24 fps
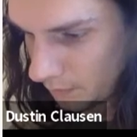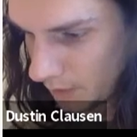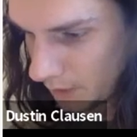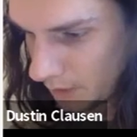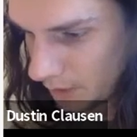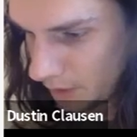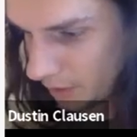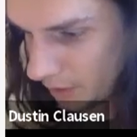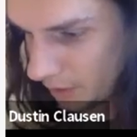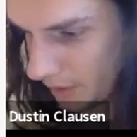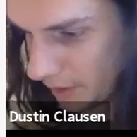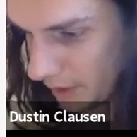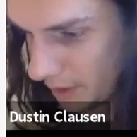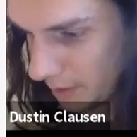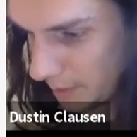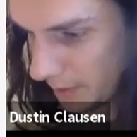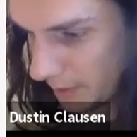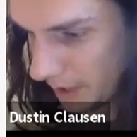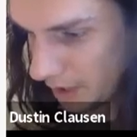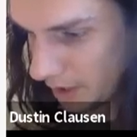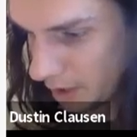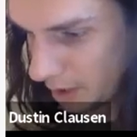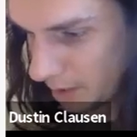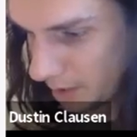generated
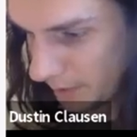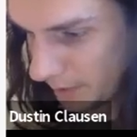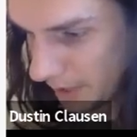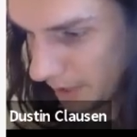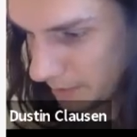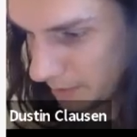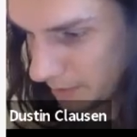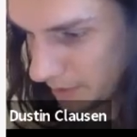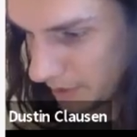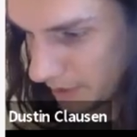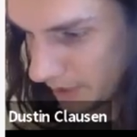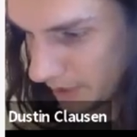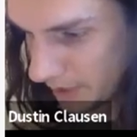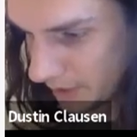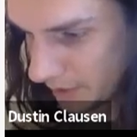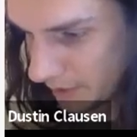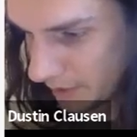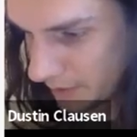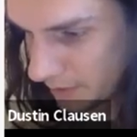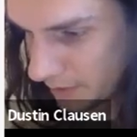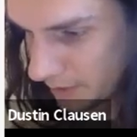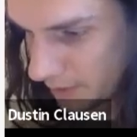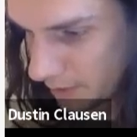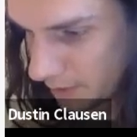by compact
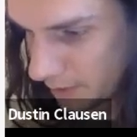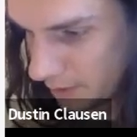projectives.